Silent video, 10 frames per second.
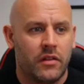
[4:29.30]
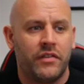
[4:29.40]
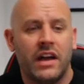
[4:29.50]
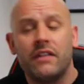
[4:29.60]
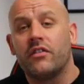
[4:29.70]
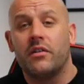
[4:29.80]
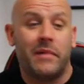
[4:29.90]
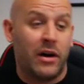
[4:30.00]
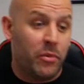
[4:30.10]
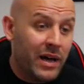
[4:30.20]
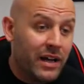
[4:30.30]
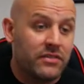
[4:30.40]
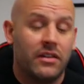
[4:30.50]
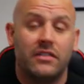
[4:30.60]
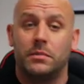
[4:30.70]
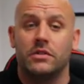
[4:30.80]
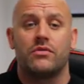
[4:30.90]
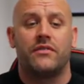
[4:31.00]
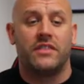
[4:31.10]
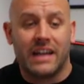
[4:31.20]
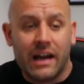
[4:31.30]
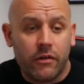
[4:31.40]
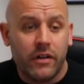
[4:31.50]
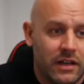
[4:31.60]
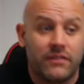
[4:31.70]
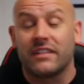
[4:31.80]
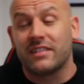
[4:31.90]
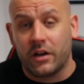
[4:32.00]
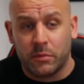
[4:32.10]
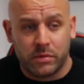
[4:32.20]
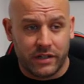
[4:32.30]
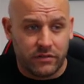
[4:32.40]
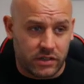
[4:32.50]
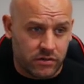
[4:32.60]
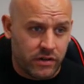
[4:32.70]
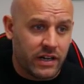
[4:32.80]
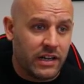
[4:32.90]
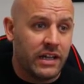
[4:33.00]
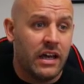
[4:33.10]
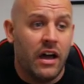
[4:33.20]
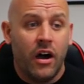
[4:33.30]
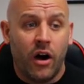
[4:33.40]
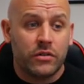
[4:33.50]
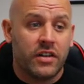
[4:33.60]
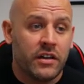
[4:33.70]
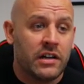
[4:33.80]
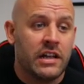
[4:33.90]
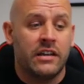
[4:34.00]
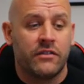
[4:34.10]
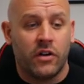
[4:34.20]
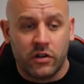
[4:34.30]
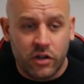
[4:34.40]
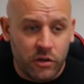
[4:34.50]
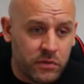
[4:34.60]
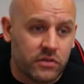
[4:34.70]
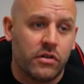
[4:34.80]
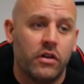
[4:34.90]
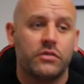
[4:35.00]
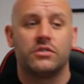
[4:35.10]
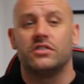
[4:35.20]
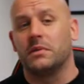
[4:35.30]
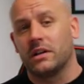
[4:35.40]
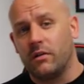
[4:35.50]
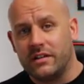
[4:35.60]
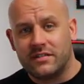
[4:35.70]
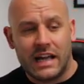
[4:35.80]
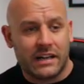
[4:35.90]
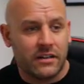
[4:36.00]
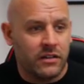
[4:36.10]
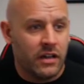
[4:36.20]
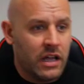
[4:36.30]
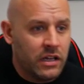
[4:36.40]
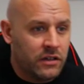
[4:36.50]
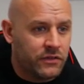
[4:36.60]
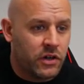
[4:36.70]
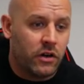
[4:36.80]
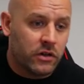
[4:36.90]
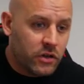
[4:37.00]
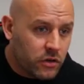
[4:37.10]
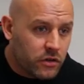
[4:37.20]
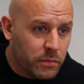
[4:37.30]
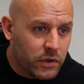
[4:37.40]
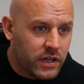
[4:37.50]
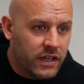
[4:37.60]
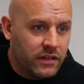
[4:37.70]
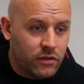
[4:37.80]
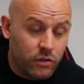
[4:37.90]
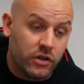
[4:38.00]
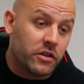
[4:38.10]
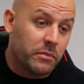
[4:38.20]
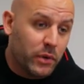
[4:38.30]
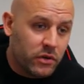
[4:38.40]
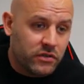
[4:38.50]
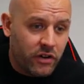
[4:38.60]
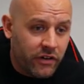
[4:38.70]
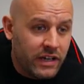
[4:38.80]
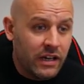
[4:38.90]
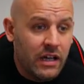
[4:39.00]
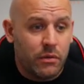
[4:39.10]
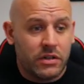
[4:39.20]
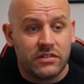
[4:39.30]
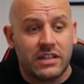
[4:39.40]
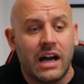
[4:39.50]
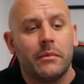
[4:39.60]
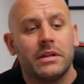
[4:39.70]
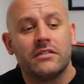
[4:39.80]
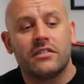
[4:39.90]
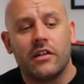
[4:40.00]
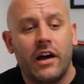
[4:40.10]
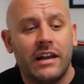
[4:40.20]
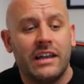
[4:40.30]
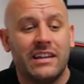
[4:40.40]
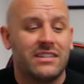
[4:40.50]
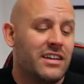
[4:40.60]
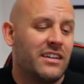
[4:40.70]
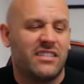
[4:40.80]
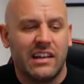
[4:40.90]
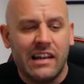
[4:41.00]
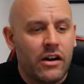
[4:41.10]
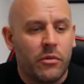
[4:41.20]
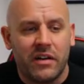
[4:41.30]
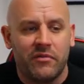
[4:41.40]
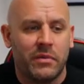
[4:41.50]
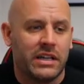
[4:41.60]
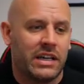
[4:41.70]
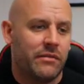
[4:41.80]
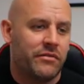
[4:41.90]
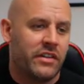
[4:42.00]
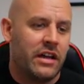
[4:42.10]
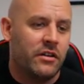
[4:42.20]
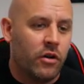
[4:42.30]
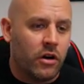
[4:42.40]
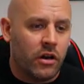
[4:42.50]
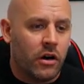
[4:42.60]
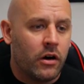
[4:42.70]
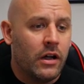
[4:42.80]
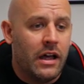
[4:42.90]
the favorite Malpass has been drifting out, if that's how you pronounce it correctly. Alternately, you've got Cooper's Cross, which has been quite stagnant. You've got Cook the Bookies, or Cook the Book, sorry, which has come in slightly. You can see there's a little bit of money come for that, not a lot.